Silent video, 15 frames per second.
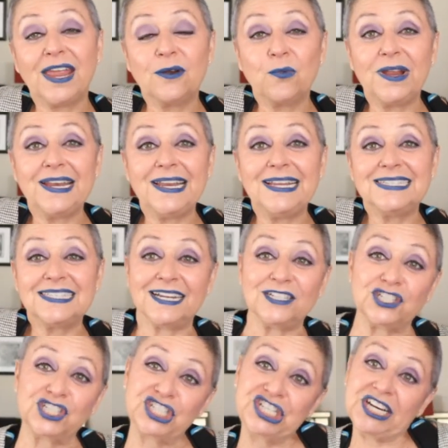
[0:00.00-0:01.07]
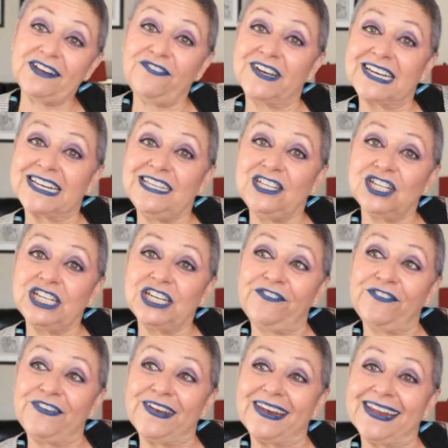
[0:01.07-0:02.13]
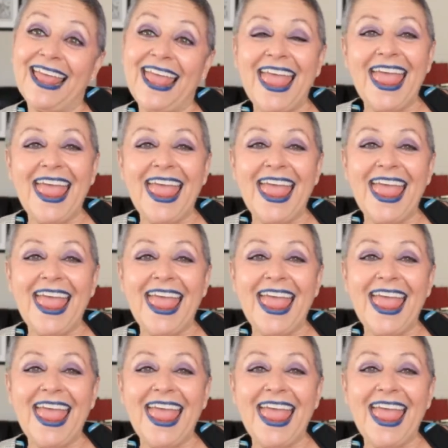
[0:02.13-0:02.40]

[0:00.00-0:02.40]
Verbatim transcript: And when he said shift, you shifted.